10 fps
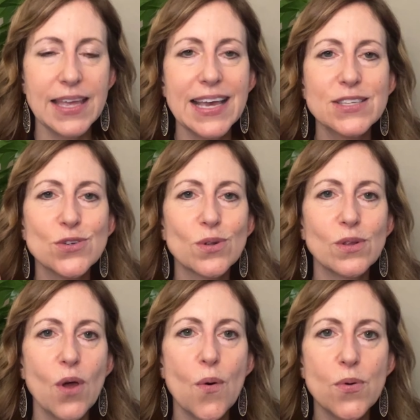Yes, your
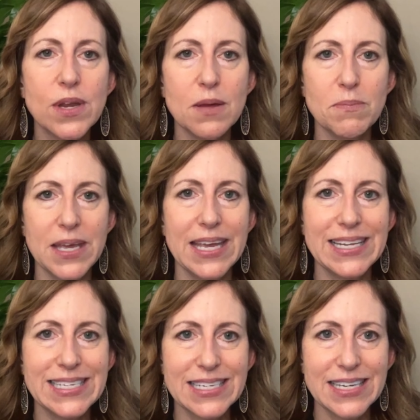loan can be
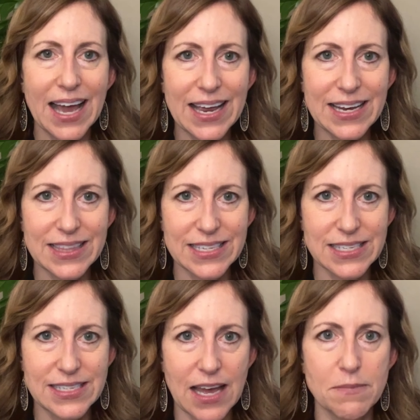denied at this
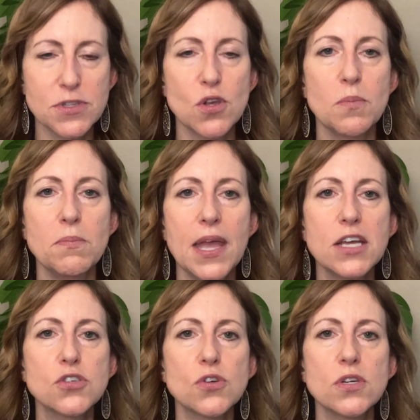step. So
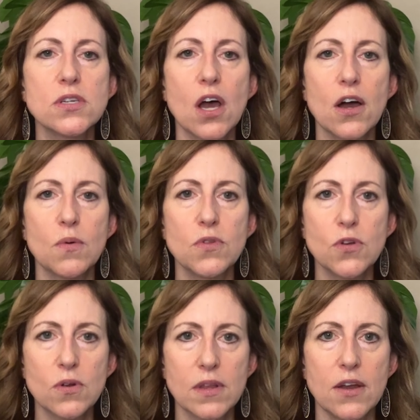make sure to talk with
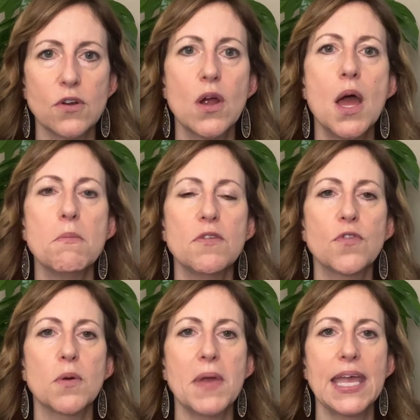your lender
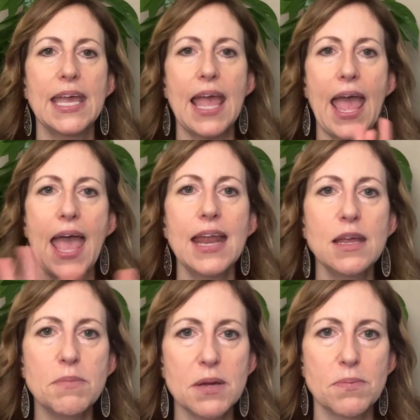before making
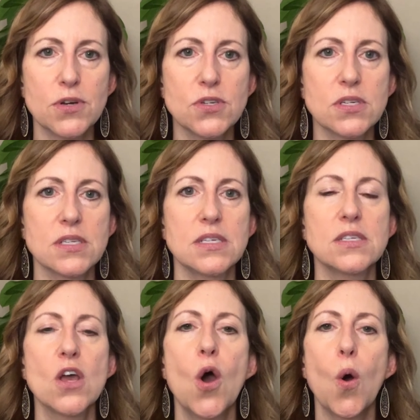any big
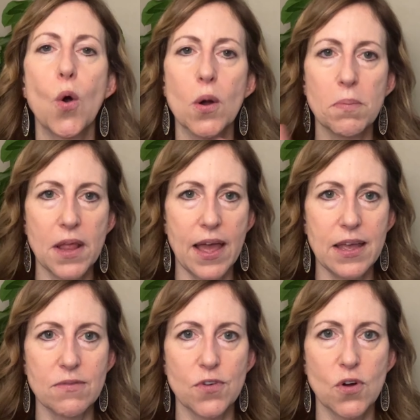purchases or
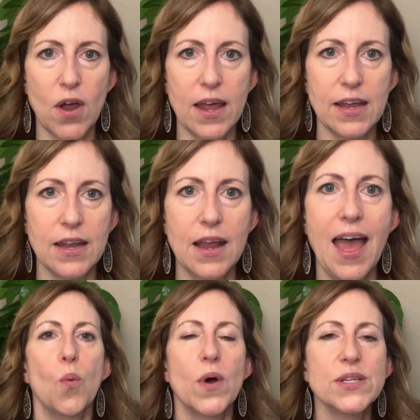applying for credit.
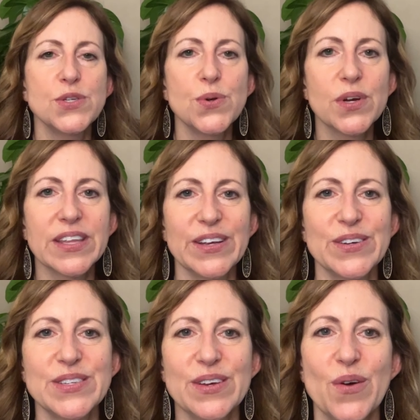Once you are
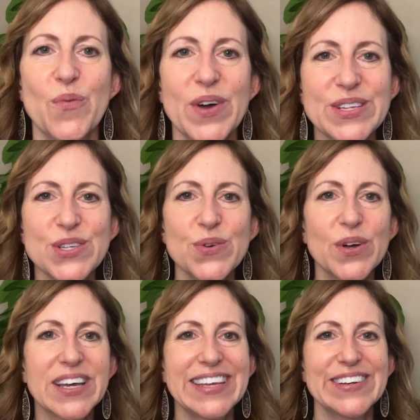cleared
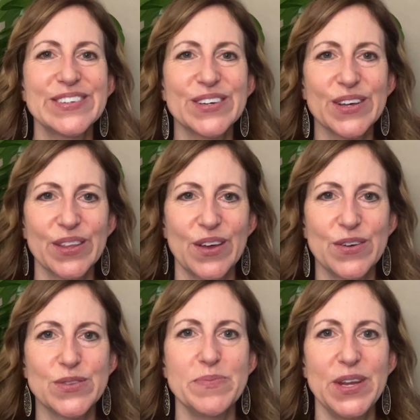to
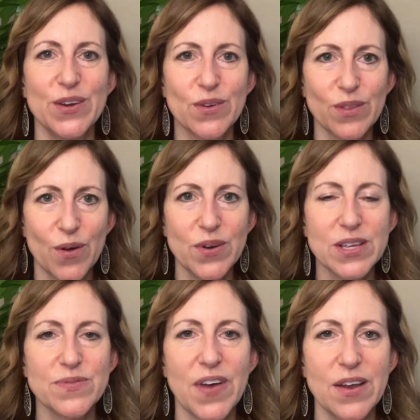close, meaning your loan
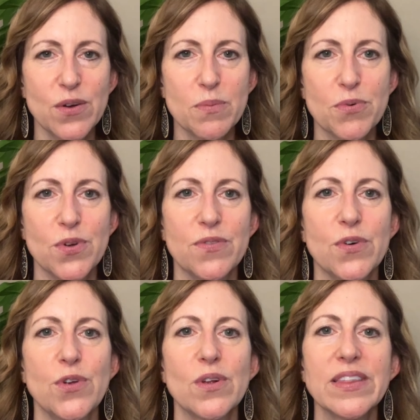has final
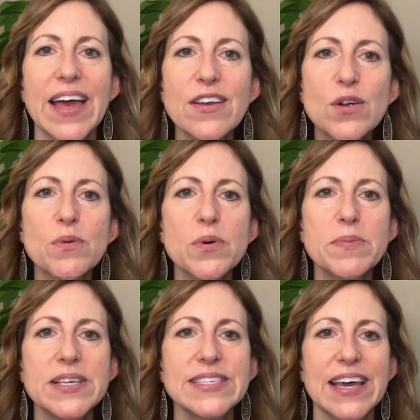approval, your lender will
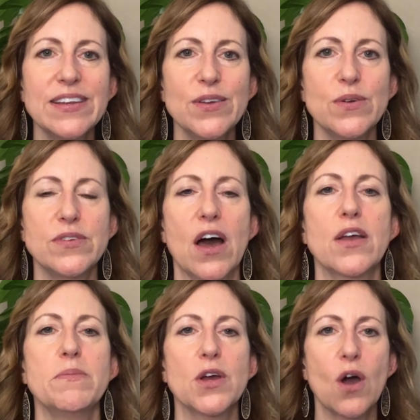be sending you a
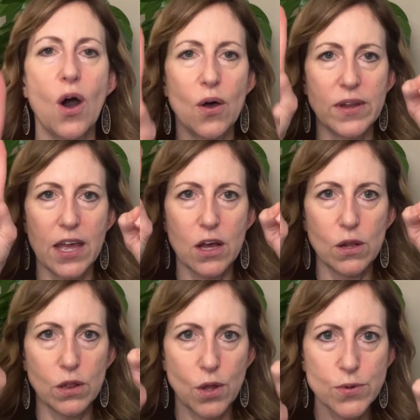document called a
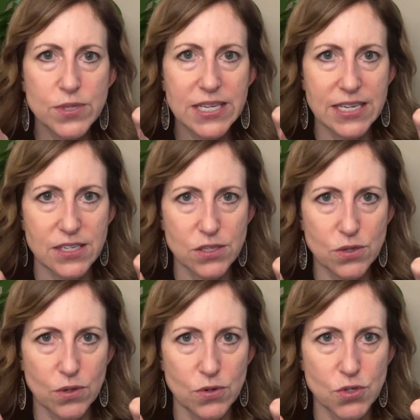closing
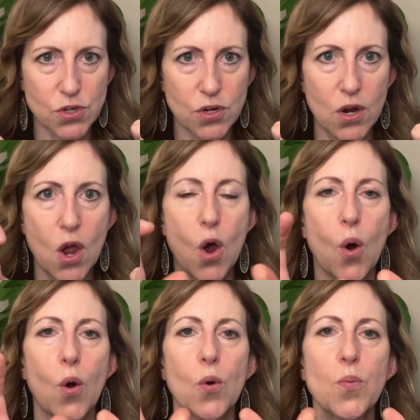disclosure,
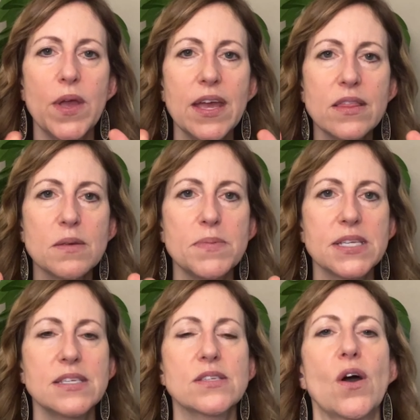or we in the
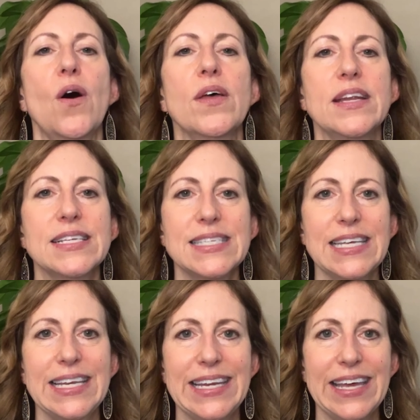business call it a
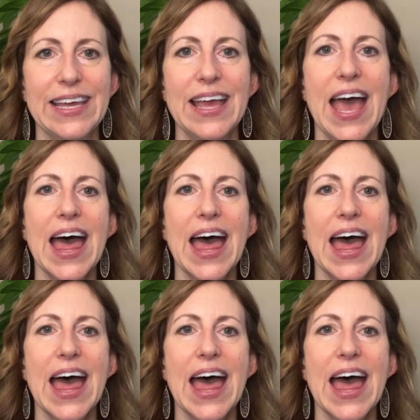CD.